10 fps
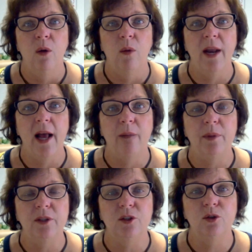what
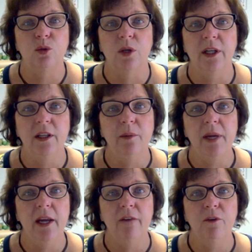happens during the
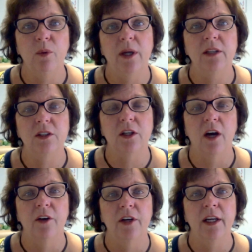behavior when it's
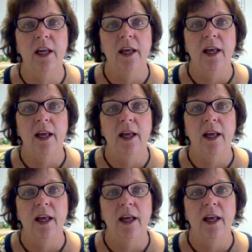occurring,